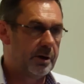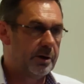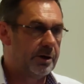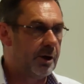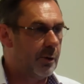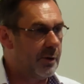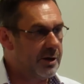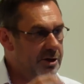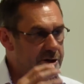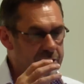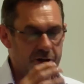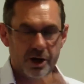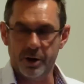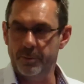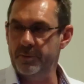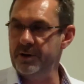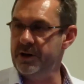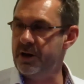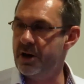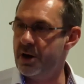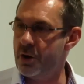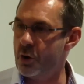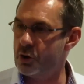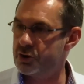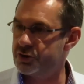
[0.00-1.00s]
Now, in
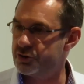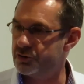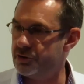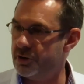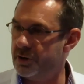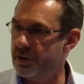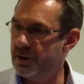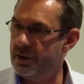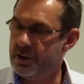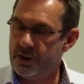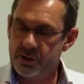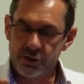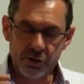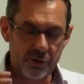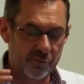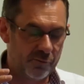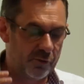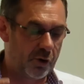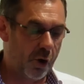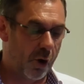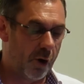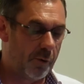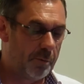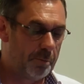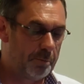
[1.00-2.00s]
Germany and in Austria, you've
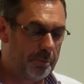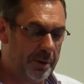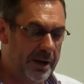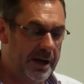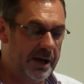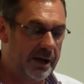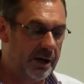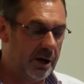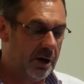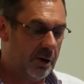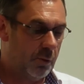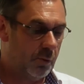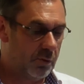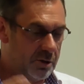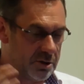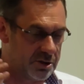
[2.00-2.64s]
got big